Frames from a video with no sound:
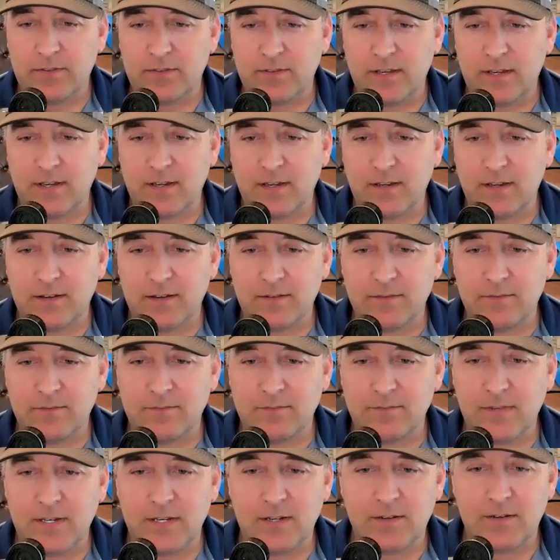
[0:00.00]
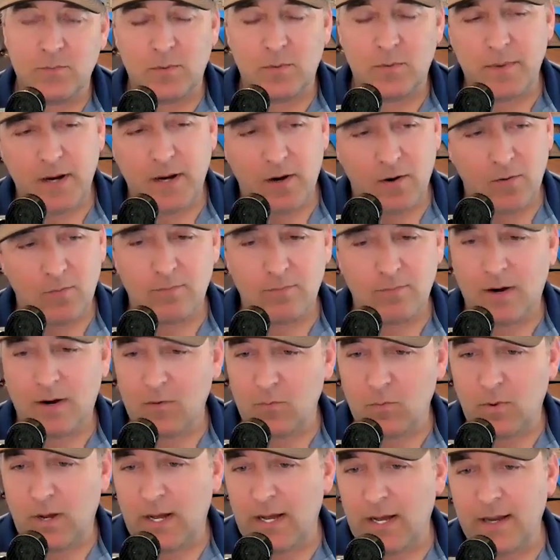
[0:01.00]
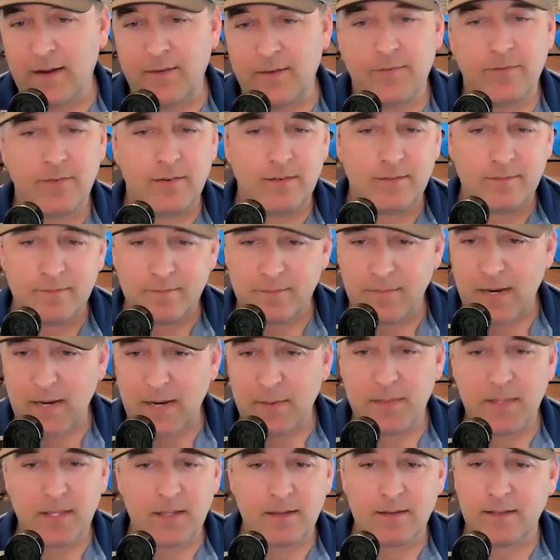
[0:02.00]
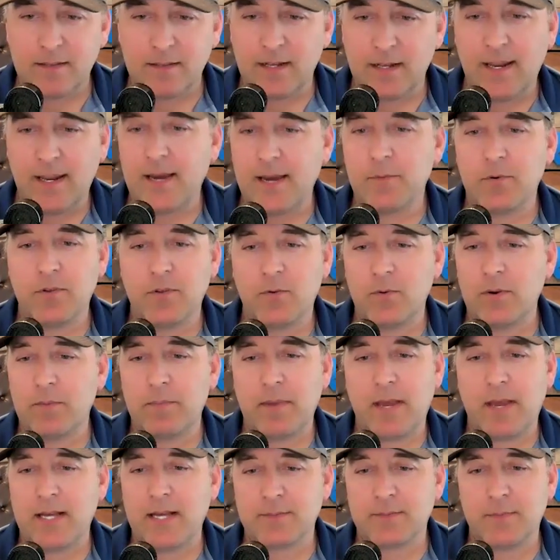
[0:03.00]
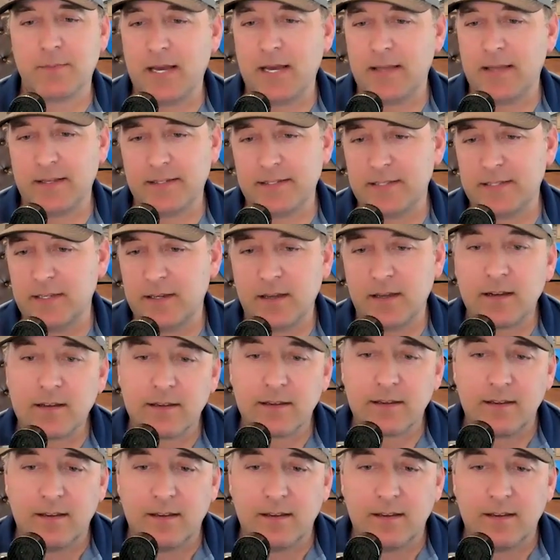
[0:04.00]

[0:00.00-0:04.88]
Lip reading: It would be our wife and maybe the neighbor that we pass by, that's it.